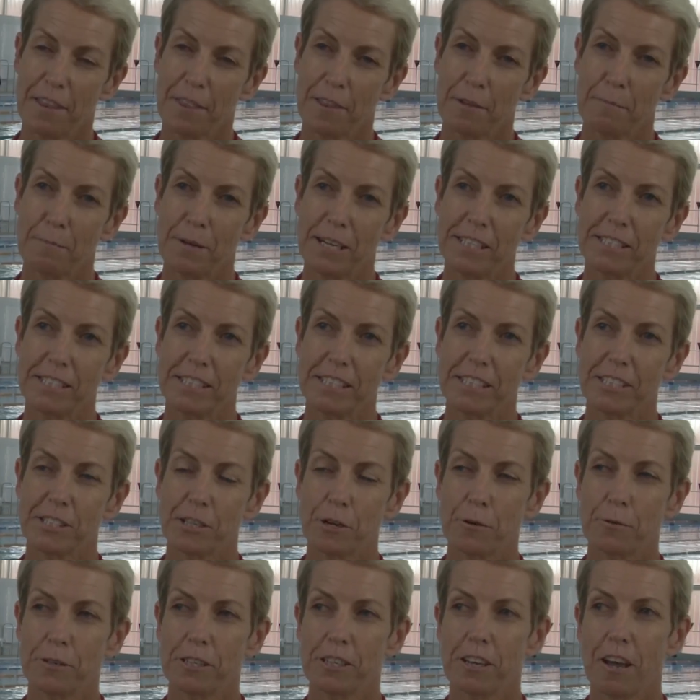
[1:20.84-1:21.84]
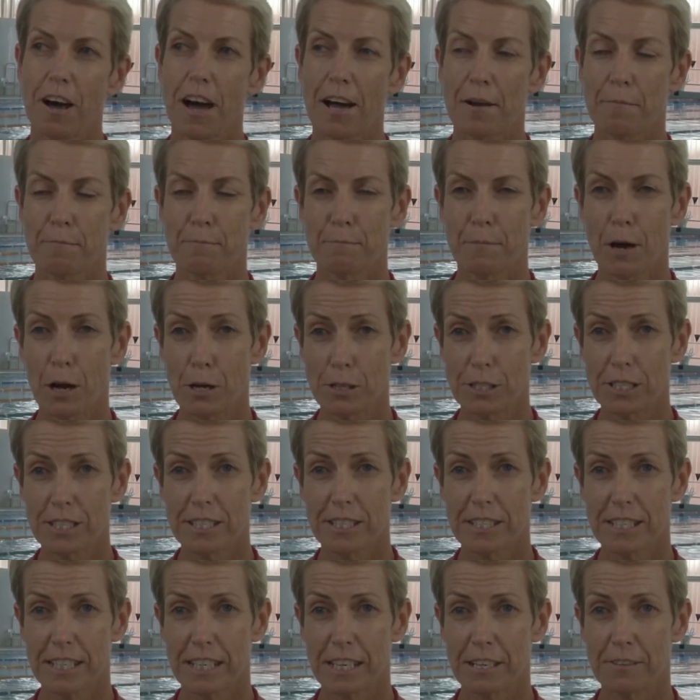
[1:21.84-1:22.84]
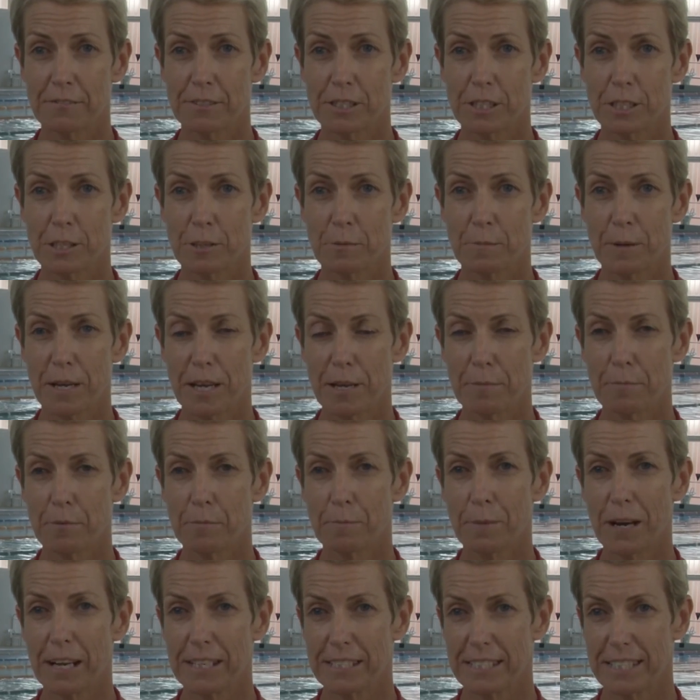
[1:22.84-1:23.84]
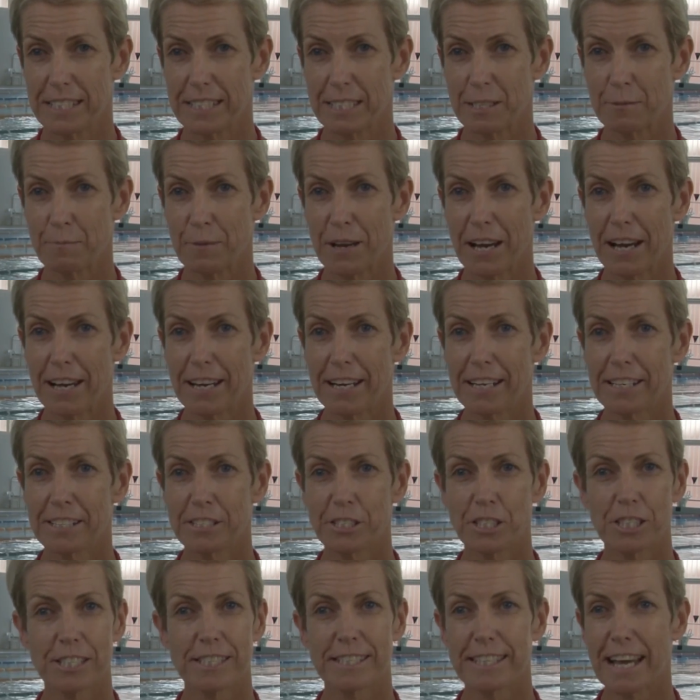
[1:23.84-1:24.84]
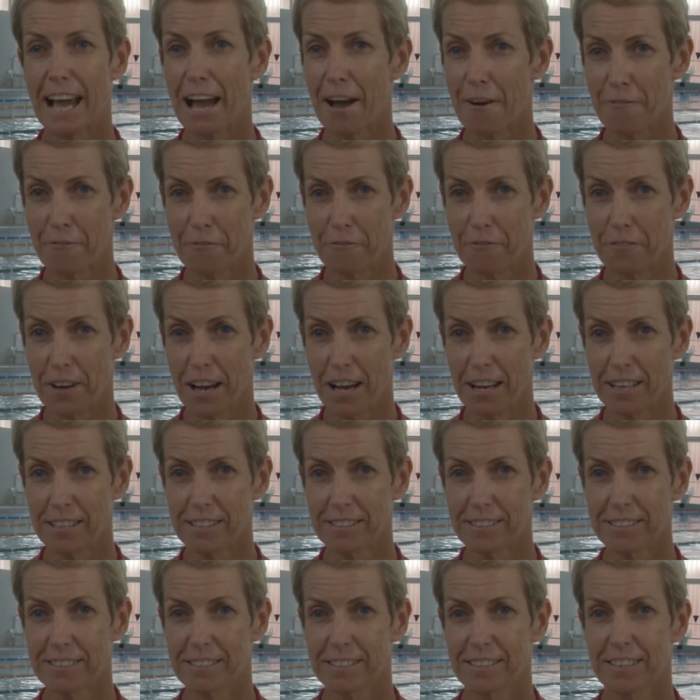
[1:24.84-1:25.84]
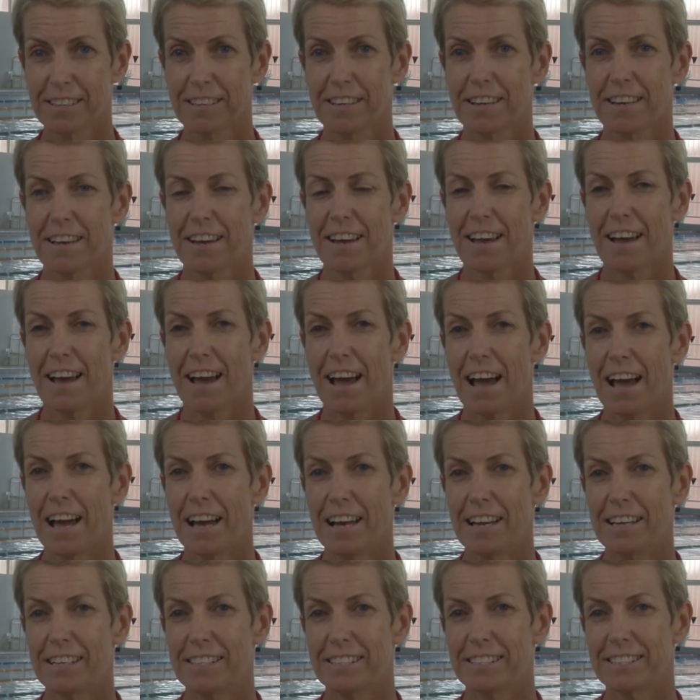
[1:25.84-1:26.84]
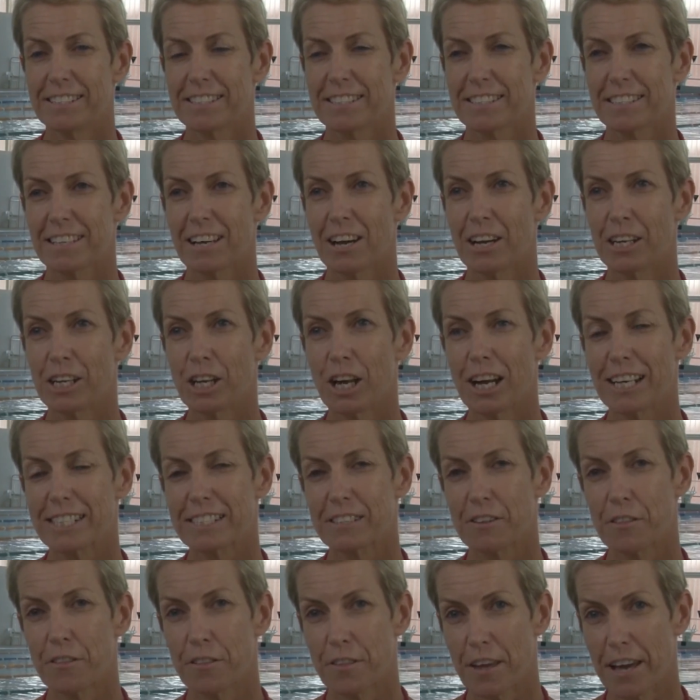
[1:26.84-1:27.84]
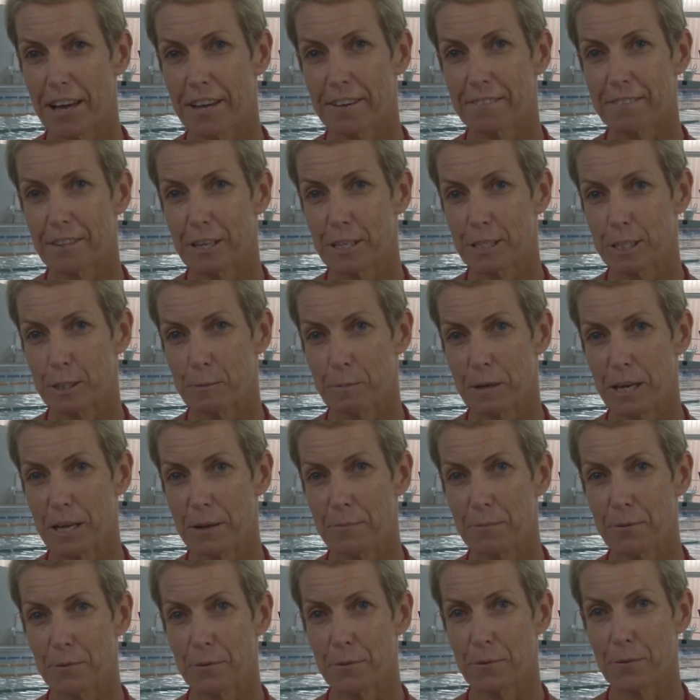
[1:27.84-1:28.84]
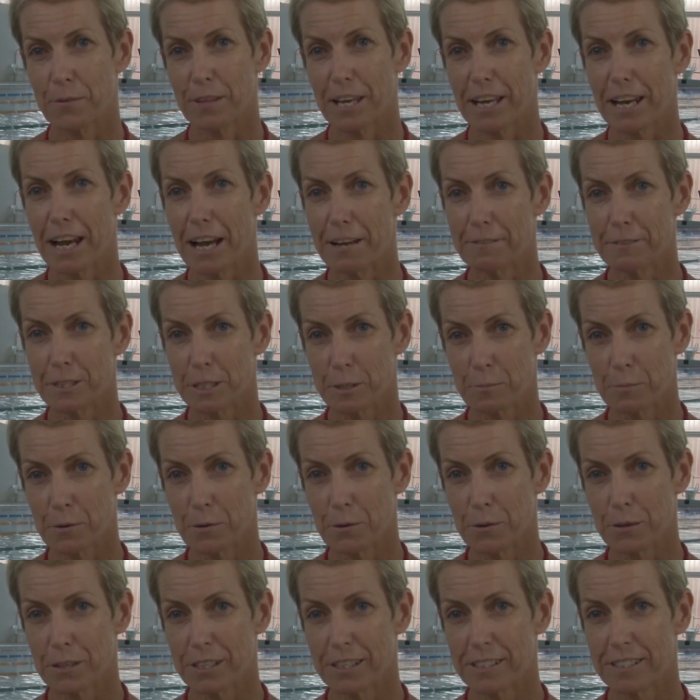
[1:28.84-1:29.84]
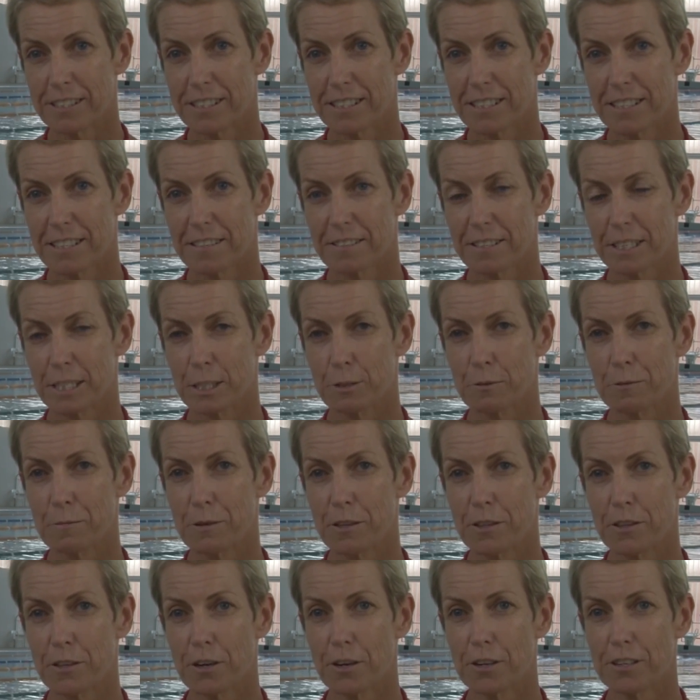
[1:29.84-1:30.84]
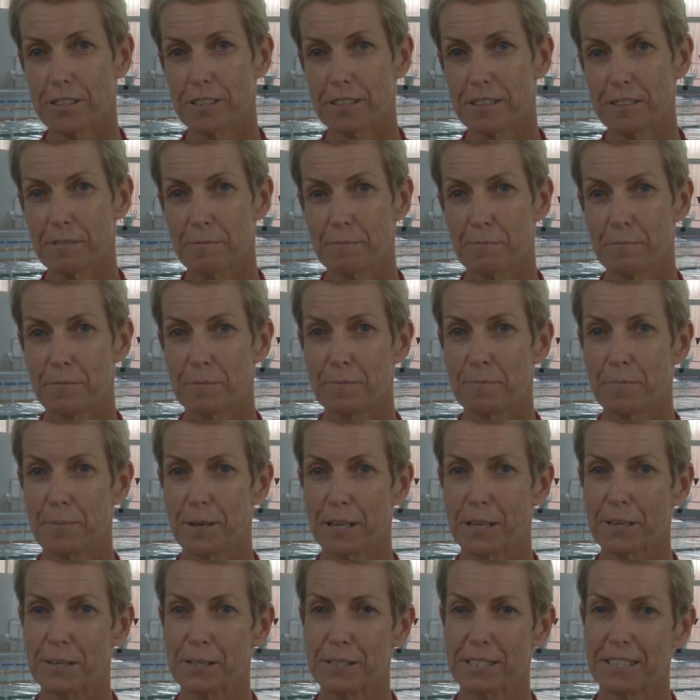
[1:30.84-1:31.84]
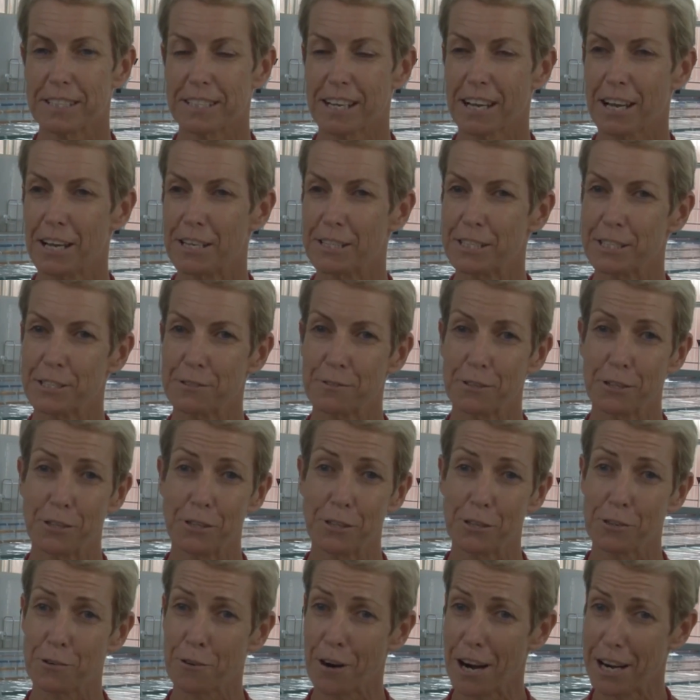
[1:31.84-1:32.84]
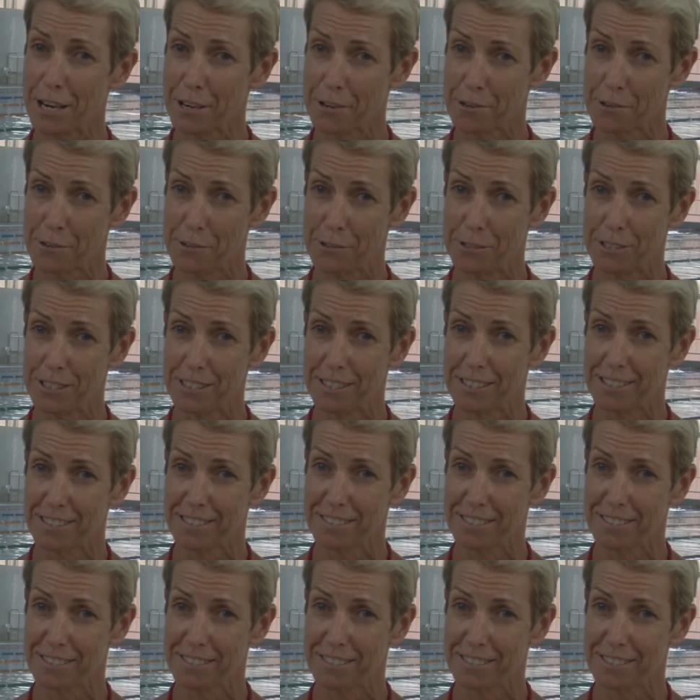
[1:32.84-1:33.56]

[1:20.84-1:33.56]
The message I would like most to give to the people participating is just to have fun. And I'd like to thank those people that have supported the Swimathon, because it goes through a great course.